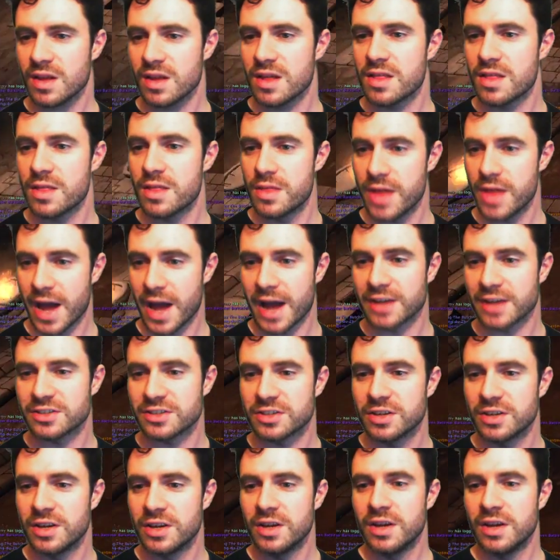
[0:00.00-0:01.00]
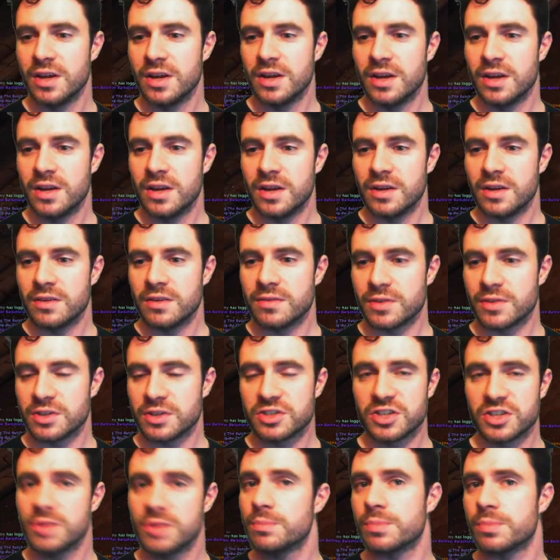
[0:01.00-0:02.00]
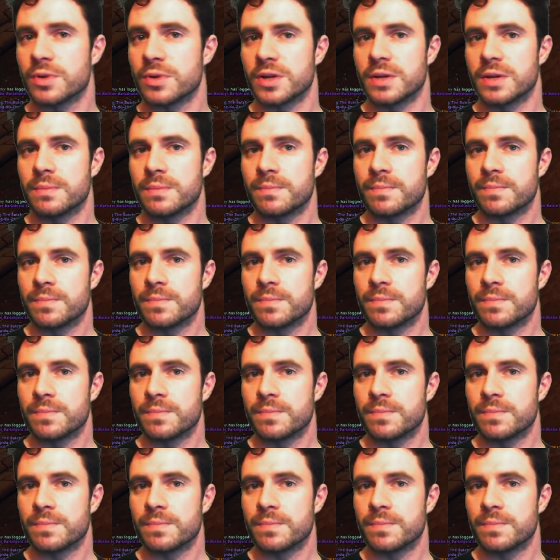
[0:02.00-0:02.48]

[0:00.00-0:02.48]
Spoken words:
That, very simply,